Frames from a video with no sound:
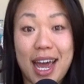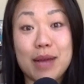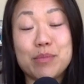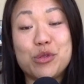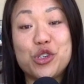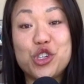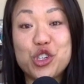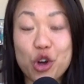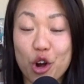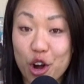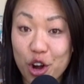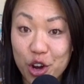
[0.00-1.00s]
I'm
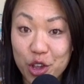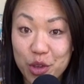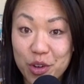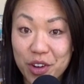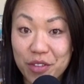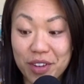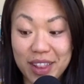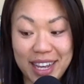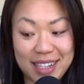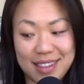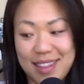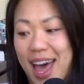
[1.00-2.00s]
sure you can
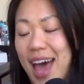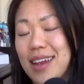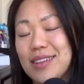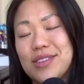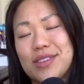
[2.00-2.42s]
relate to that.